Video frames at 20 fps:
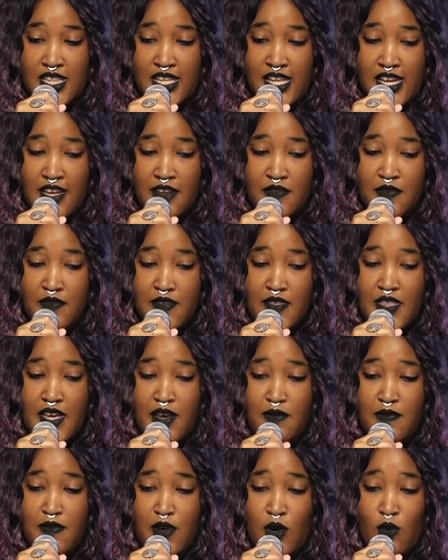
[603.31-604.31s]
a life
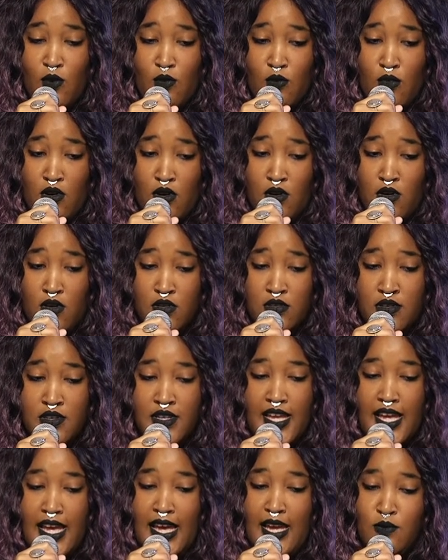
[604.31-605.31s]
that felt
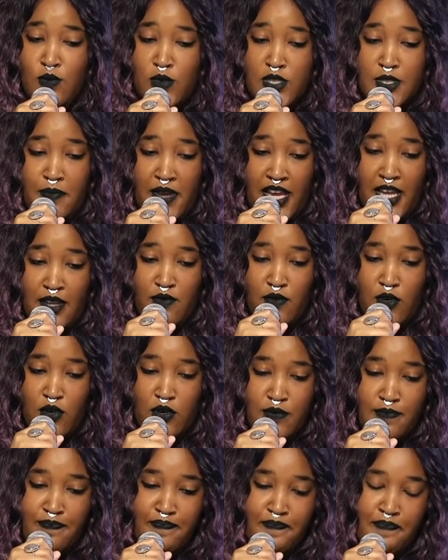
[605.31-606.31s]
wrong and was
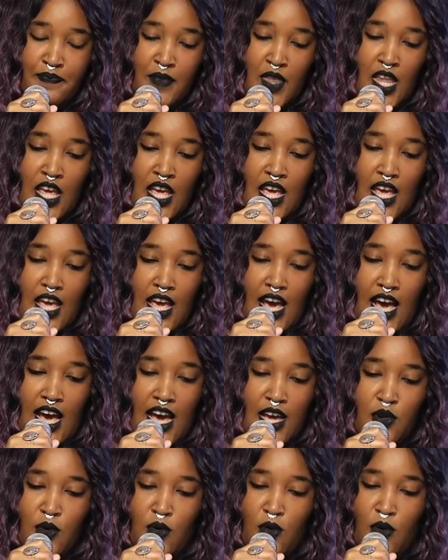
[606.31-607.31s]
painful.
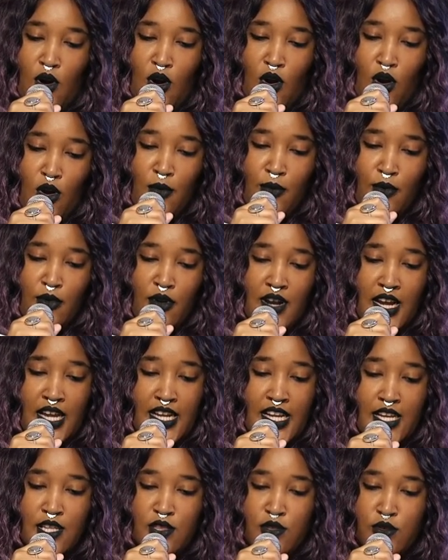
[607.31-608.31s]
I don't harbor
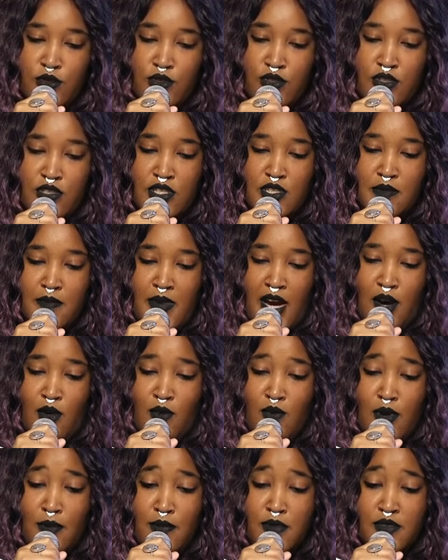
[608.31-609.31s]
any illusions
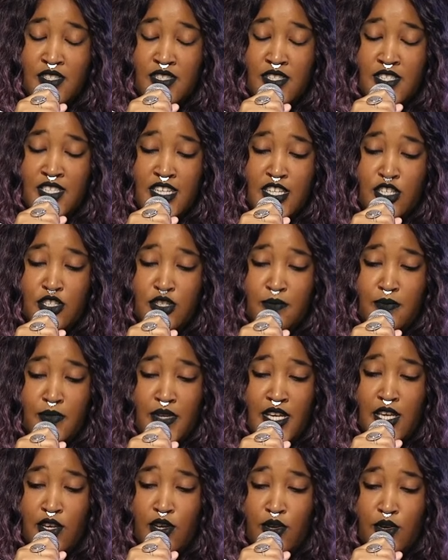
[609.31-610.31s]
about representation
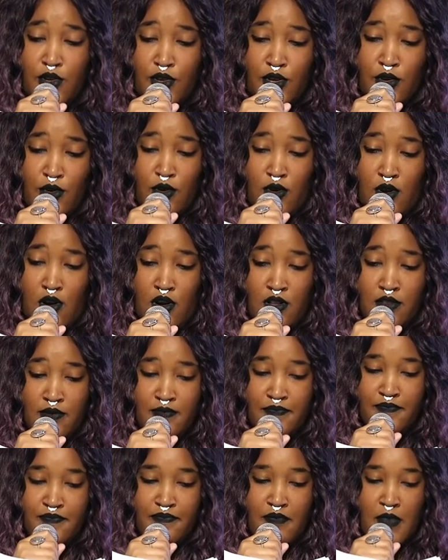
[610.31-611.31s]
being a
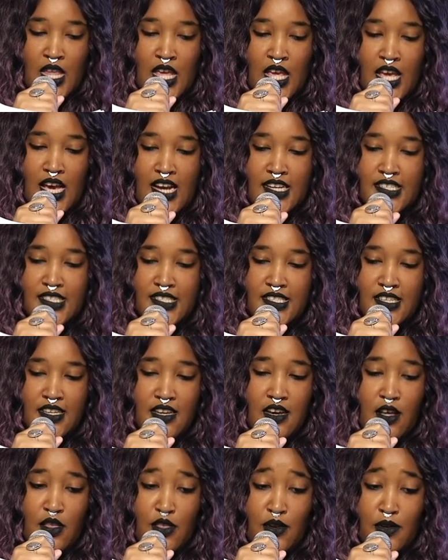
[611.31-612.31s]
cure-all. I
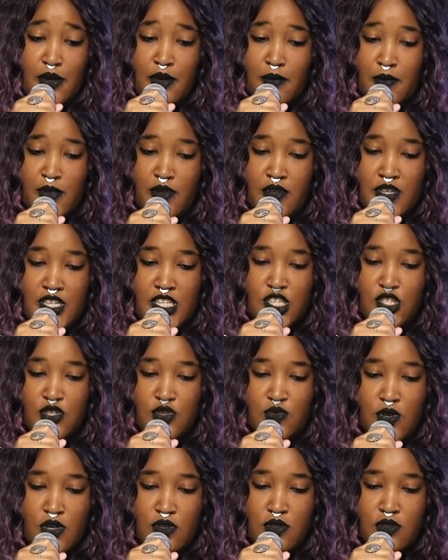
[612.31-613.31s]
see other communities
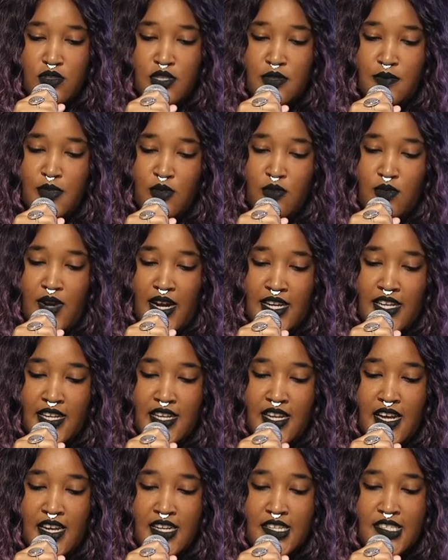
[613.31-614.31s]
struggle to be
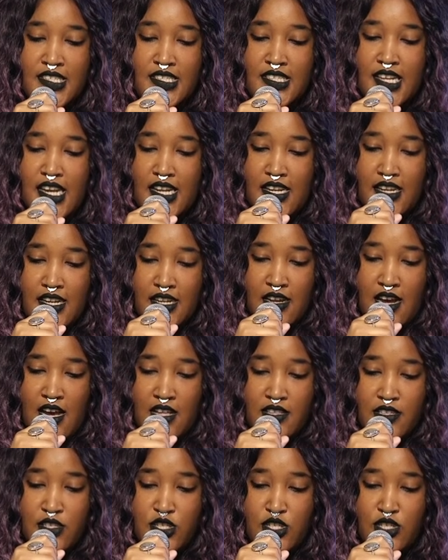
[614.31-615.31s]
recognized and
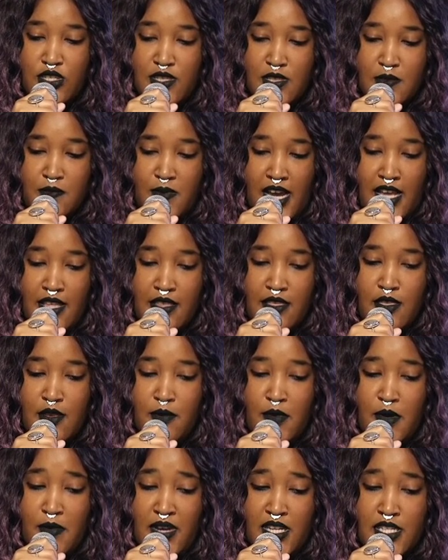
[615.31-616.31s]
acknowledged despite
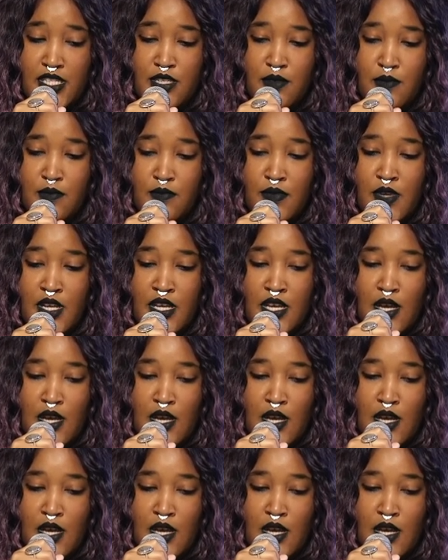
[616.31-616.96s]
the momentum